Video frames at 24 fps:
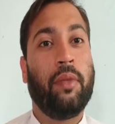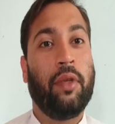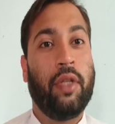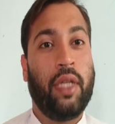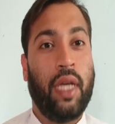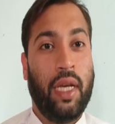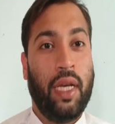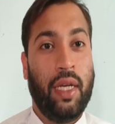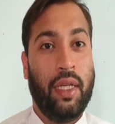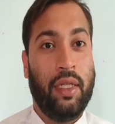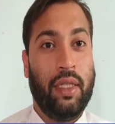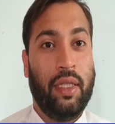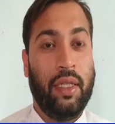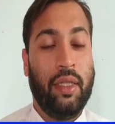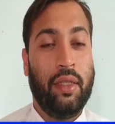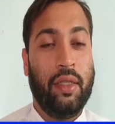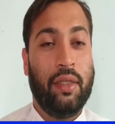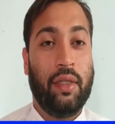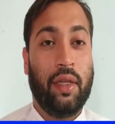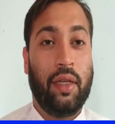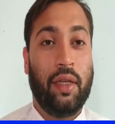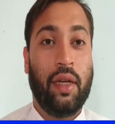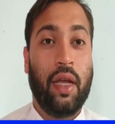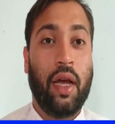
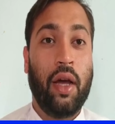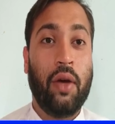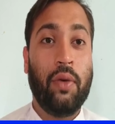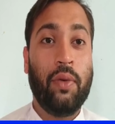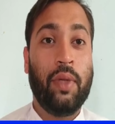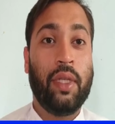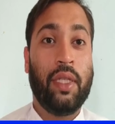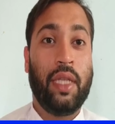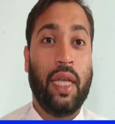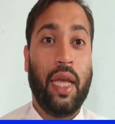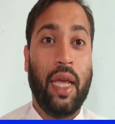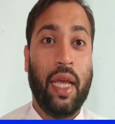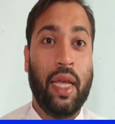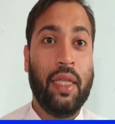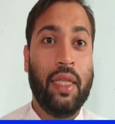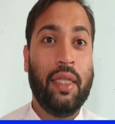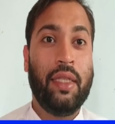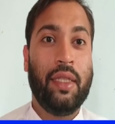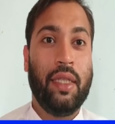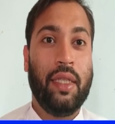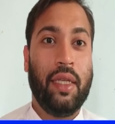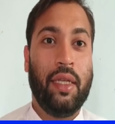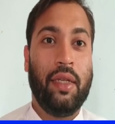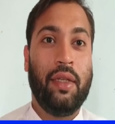modalities, and how it
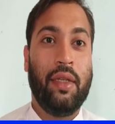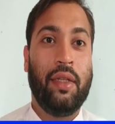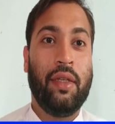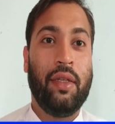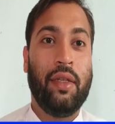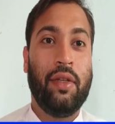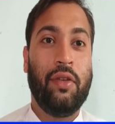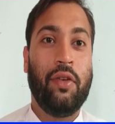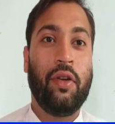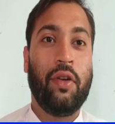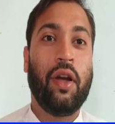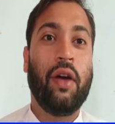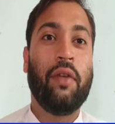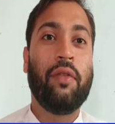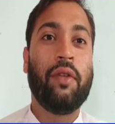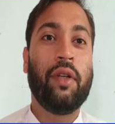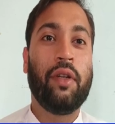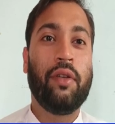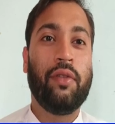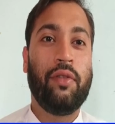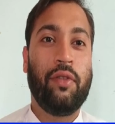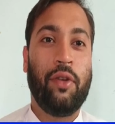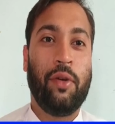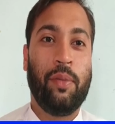aids in
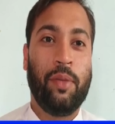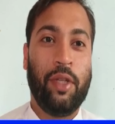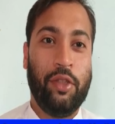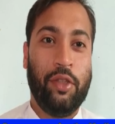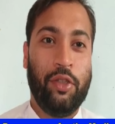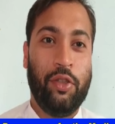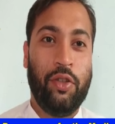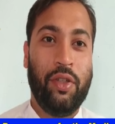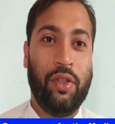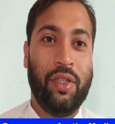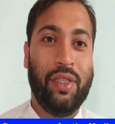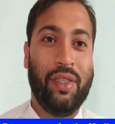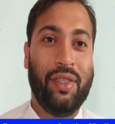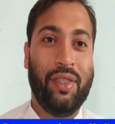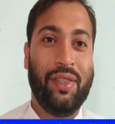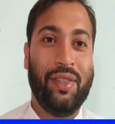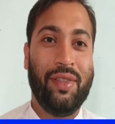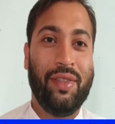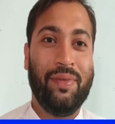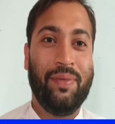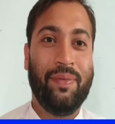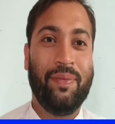recovering from injuries.